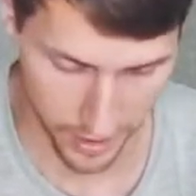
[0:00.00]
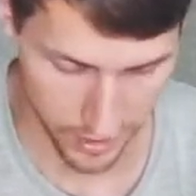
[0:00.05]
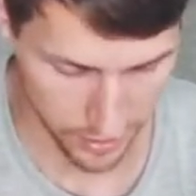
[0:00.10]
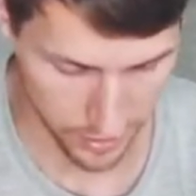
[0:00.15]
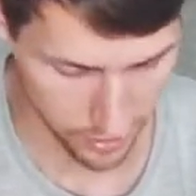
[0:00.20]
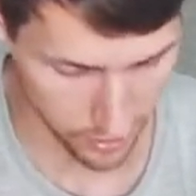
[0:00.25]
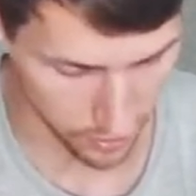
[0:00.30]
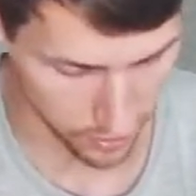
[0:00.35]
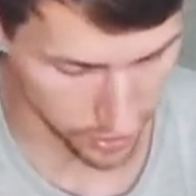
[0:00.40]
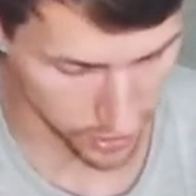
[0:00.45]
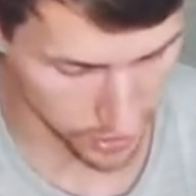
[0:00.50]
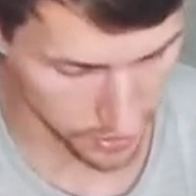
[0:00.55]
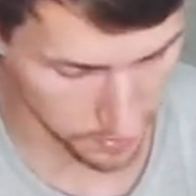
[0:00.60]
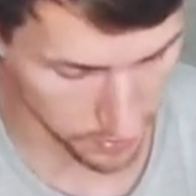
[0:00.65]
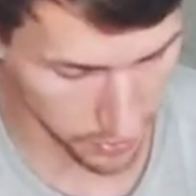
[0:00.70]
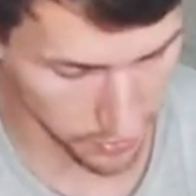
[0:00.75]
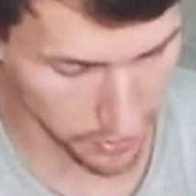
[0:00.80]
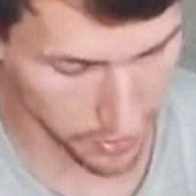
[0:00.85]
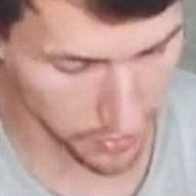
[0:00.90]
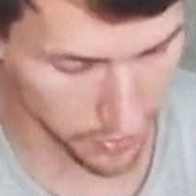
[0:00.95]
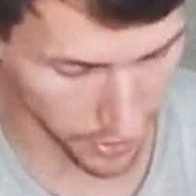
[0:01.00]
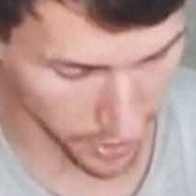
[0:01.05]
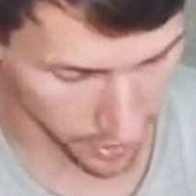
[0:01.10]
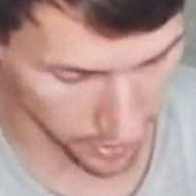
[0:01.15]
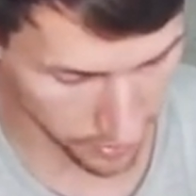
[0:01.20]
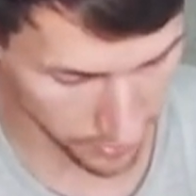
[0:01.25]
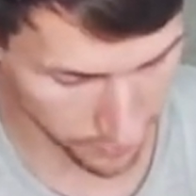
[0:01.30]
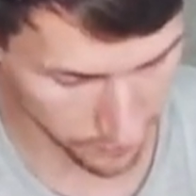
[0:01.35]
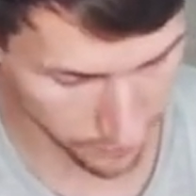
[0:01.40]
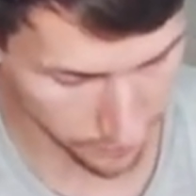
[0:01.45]
So just move it
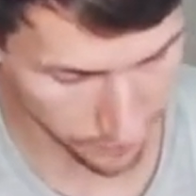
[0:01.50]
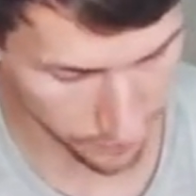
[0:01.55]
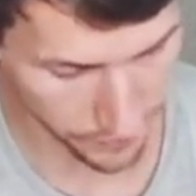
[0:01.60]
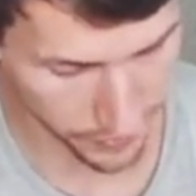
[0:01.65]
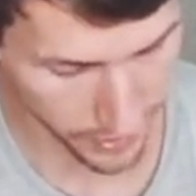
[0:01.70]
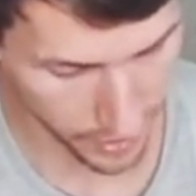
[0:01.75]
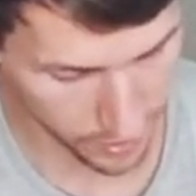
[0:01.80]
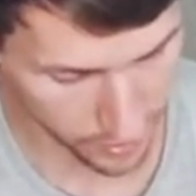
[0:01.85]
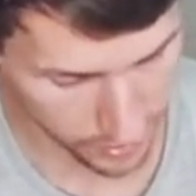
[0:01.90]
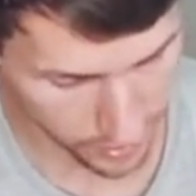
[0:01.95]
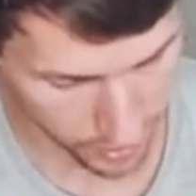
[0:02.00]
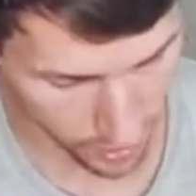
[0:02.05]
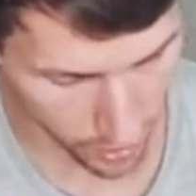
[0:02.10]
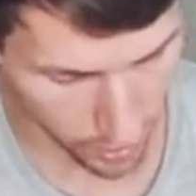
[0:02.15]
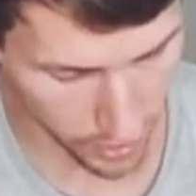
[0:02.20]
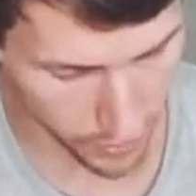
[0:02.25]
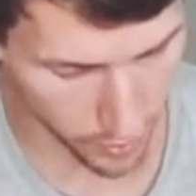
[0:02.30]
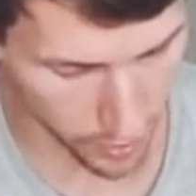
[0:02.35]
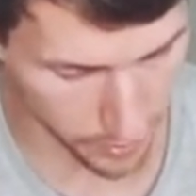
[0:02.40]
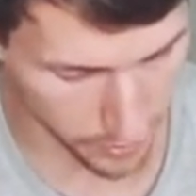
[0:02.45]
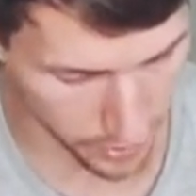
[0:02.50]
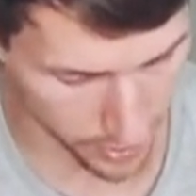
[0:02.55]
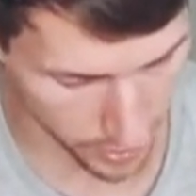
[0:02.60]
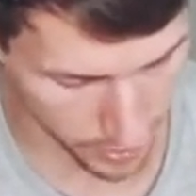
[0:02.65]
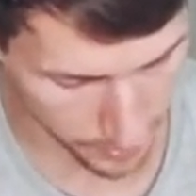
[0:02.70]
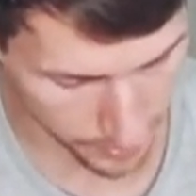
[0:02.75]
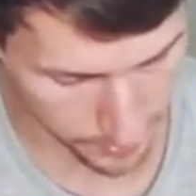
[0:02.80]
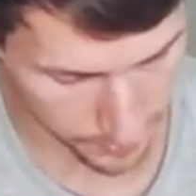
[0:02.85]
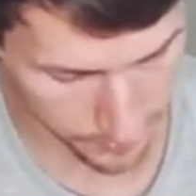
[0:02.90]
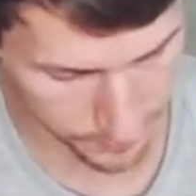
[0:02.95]
around, slowly warm it
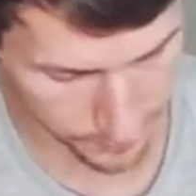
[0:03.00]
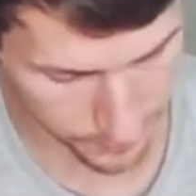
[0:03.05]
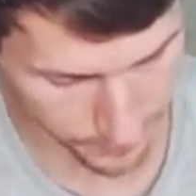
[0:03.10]
up.